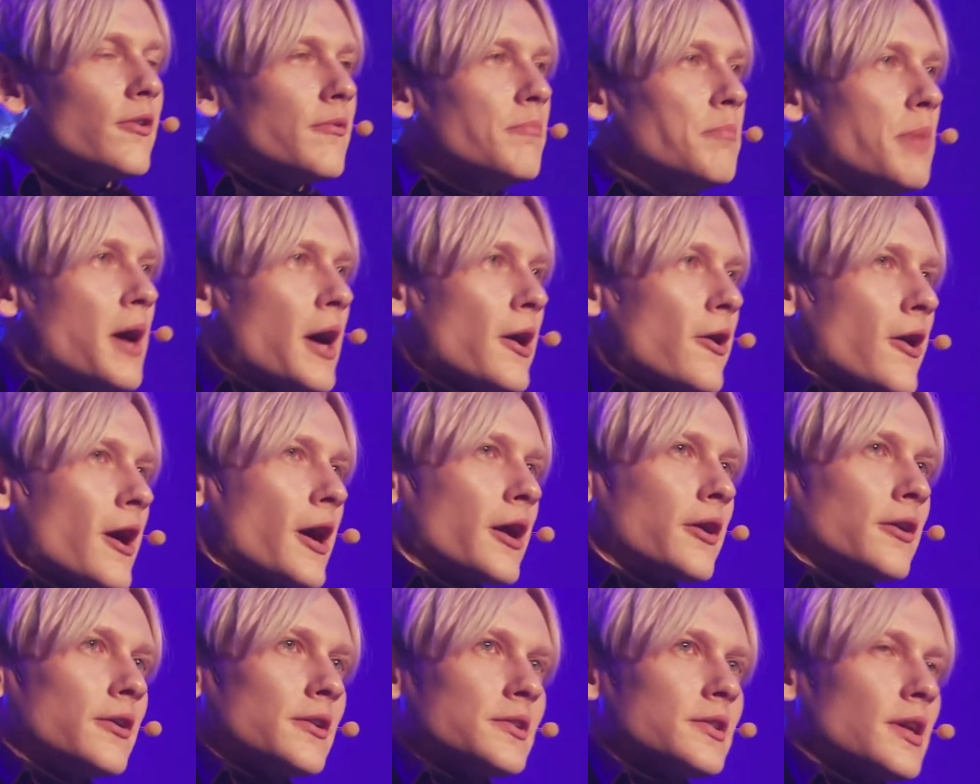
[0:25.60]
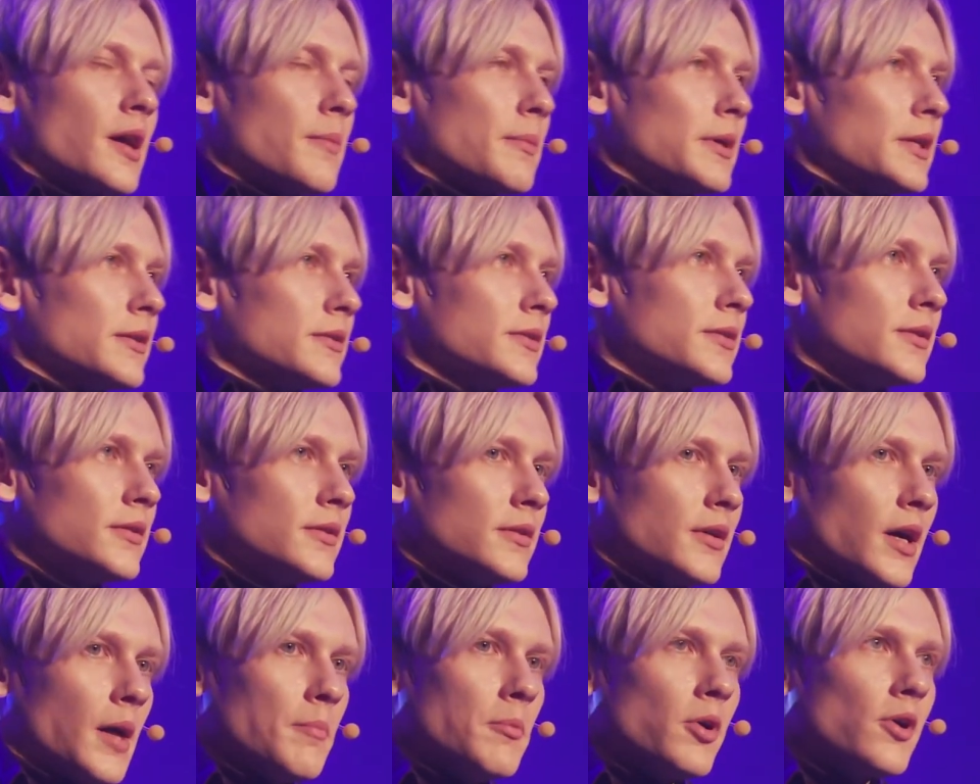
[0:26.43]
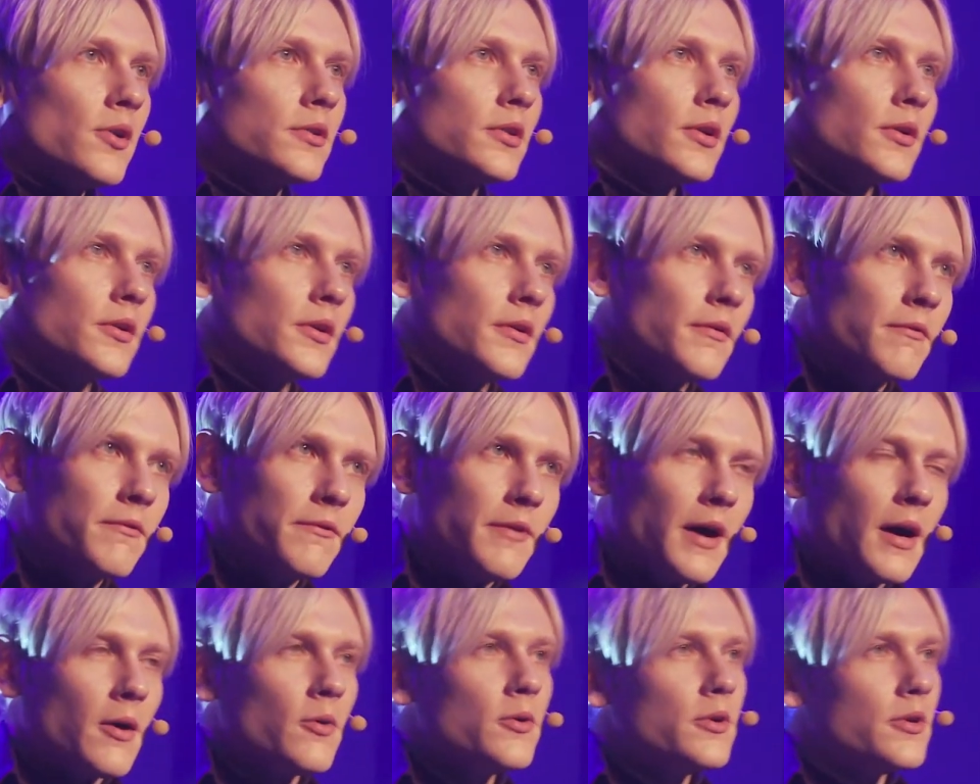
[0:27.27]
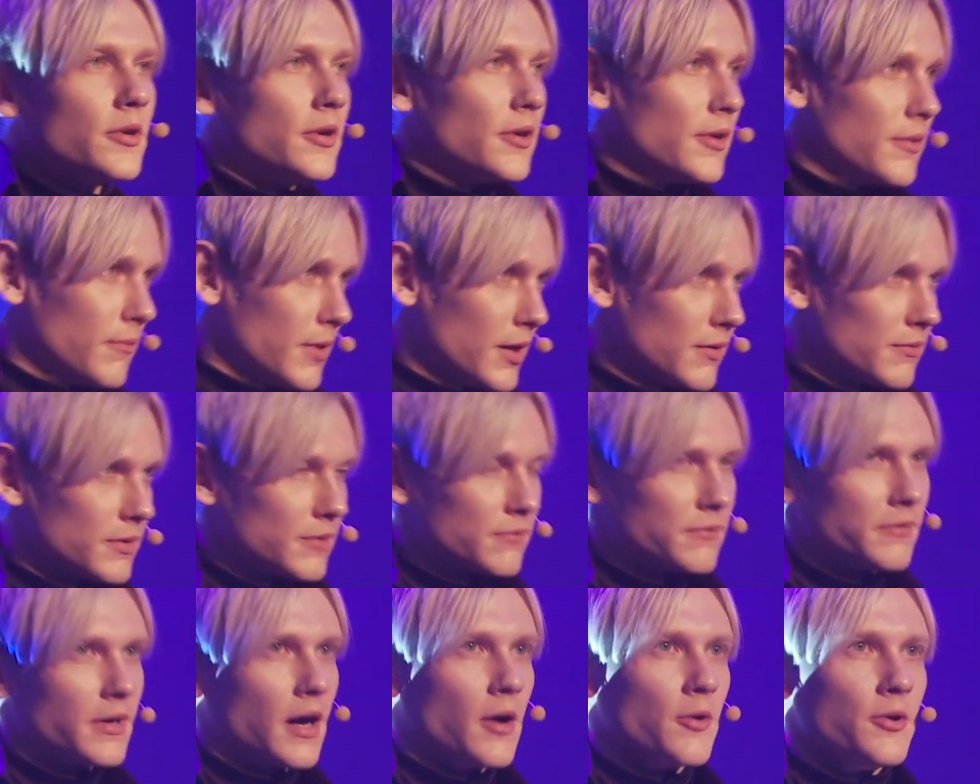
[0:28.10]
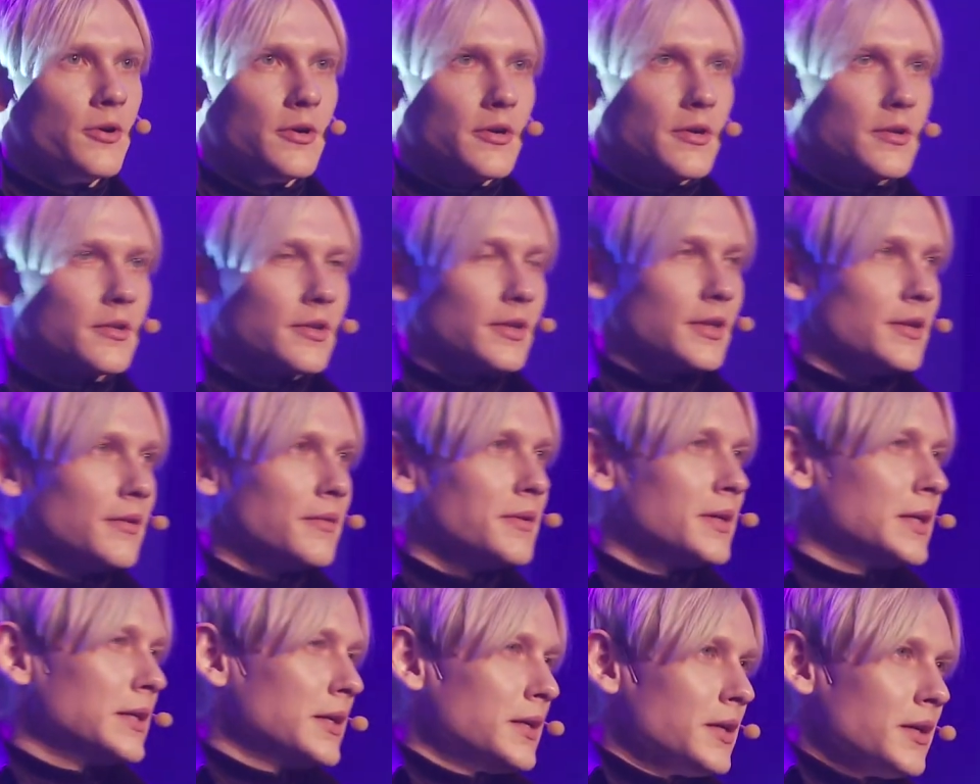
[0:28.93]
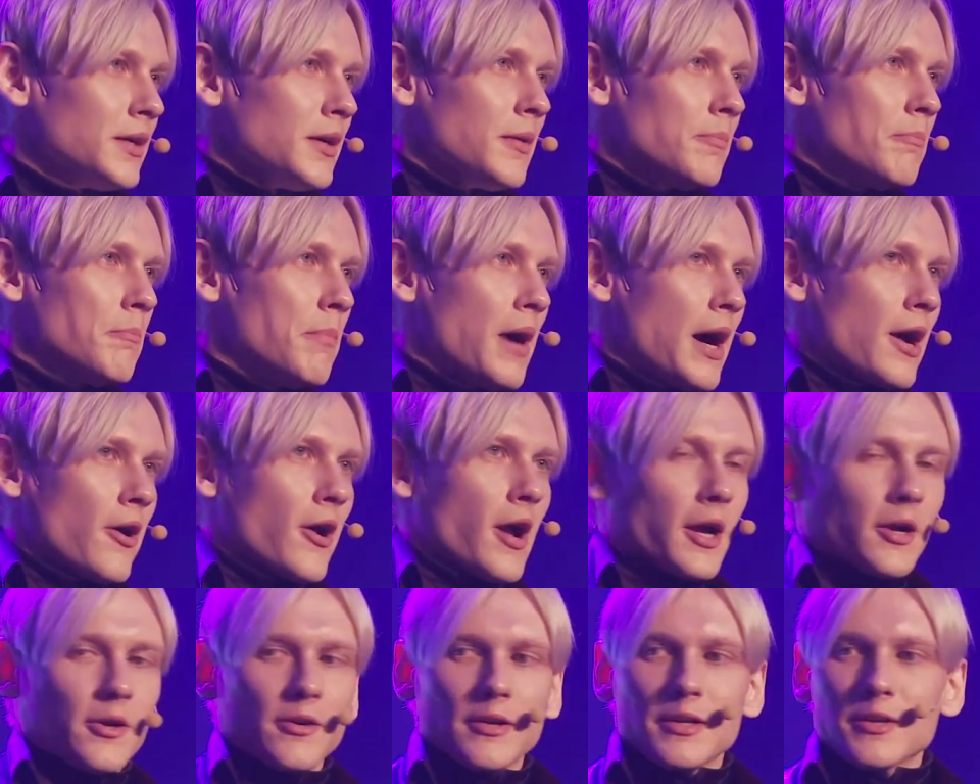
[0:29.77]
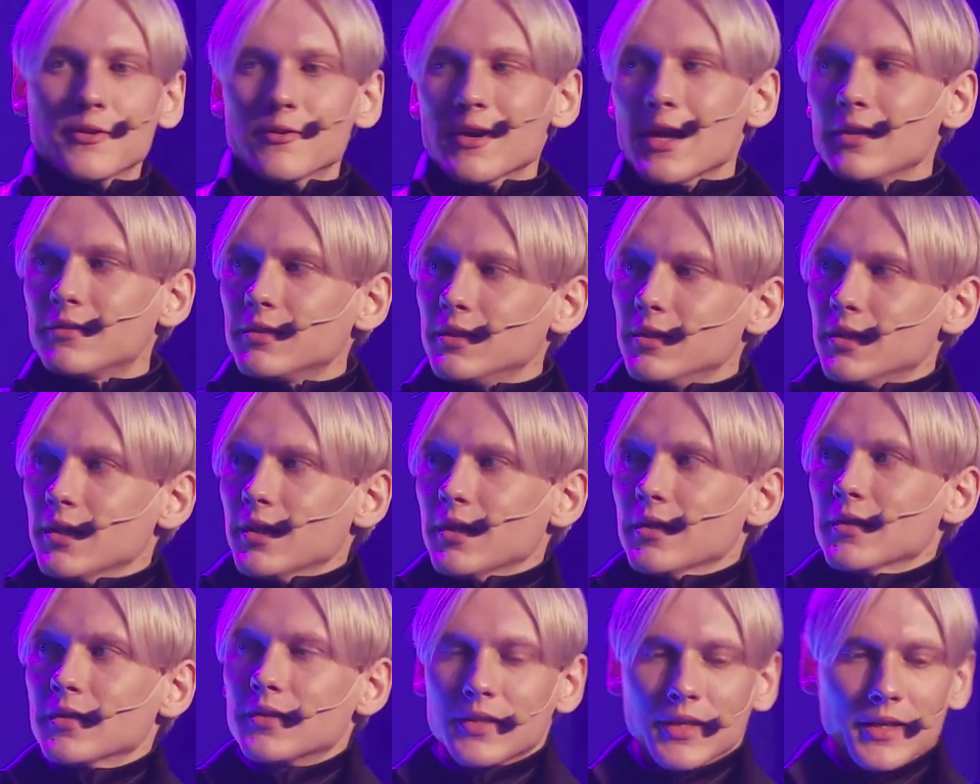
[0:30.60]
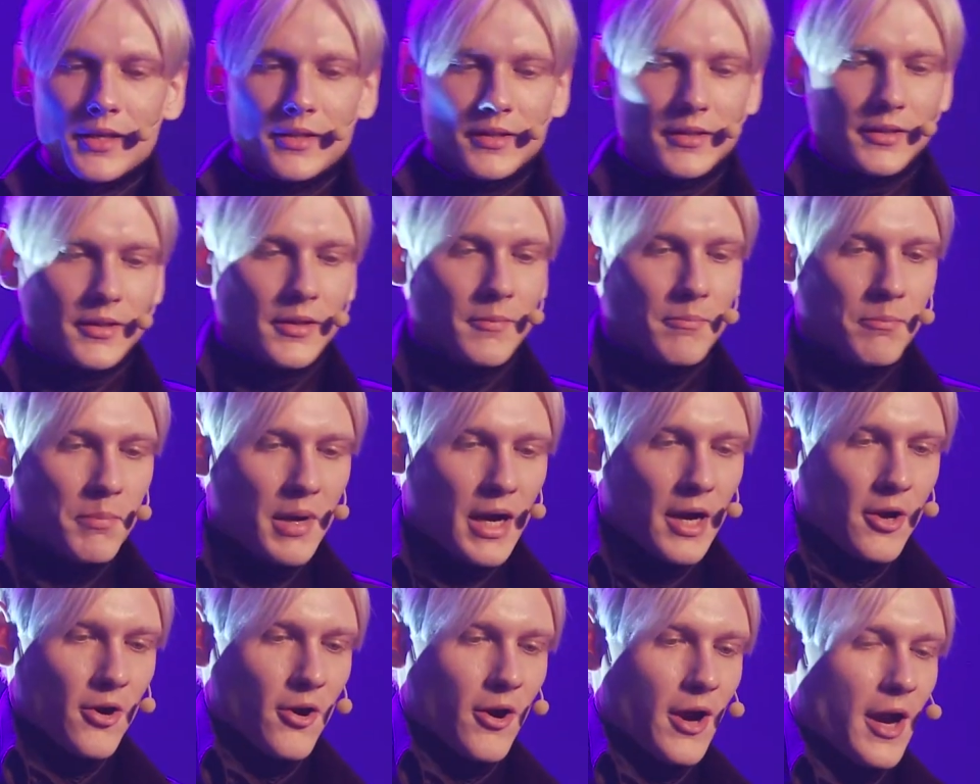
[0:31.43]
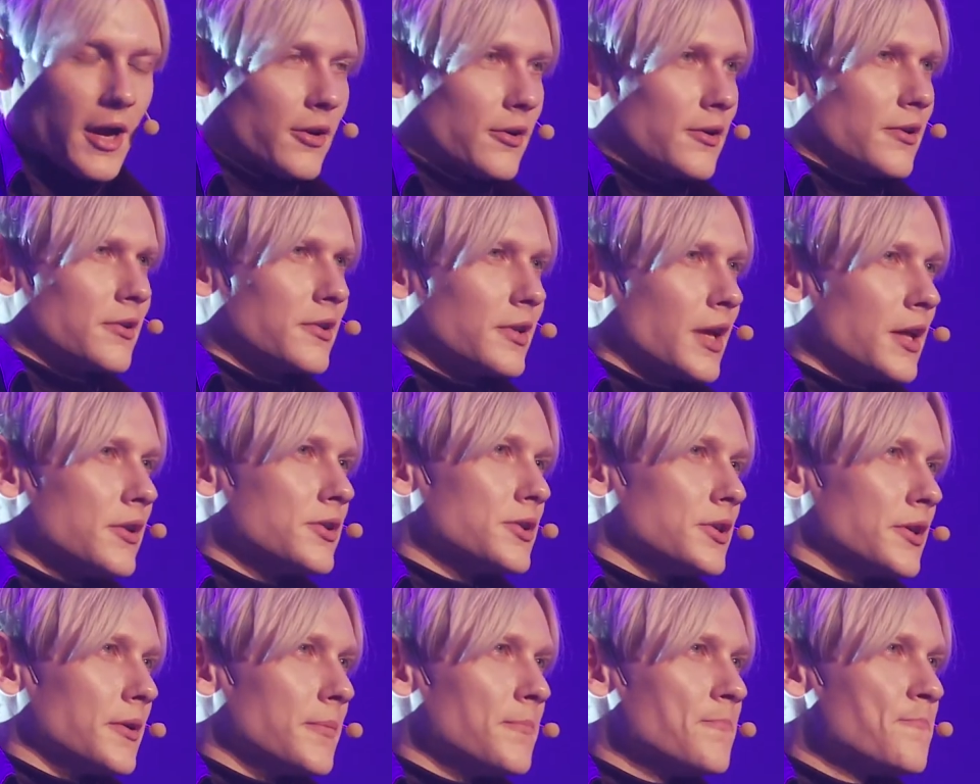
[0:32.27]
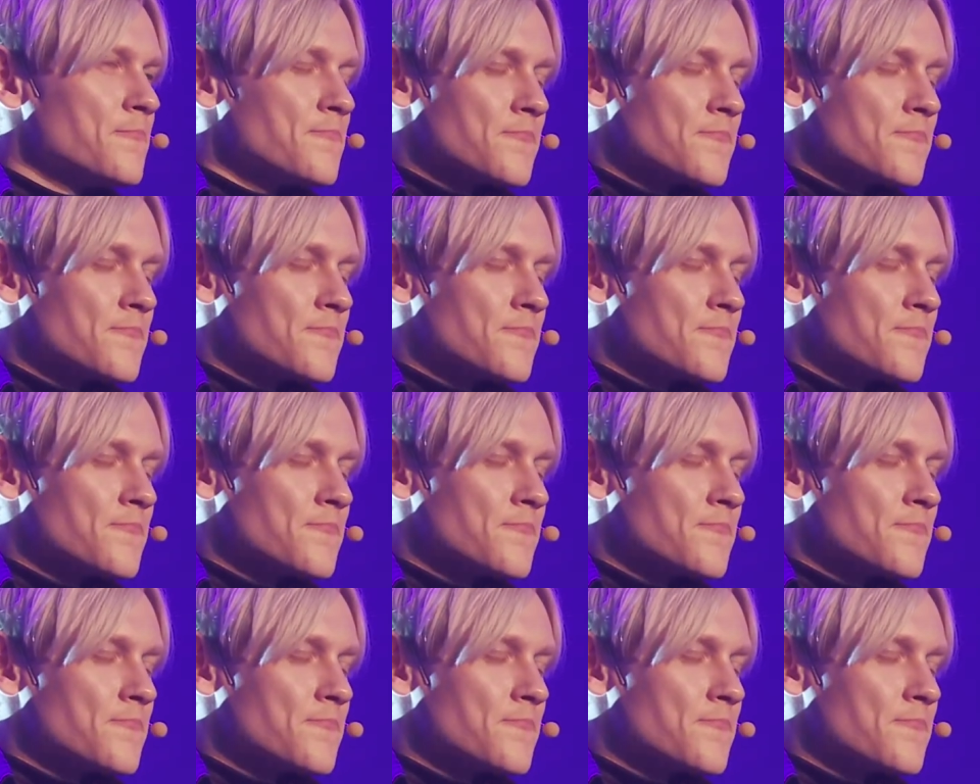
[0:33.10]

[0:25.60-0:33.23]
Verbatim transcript: of Biohacker Summit. I'm also the founder, one of the founders and biohacker in residence at the Biohacker Center.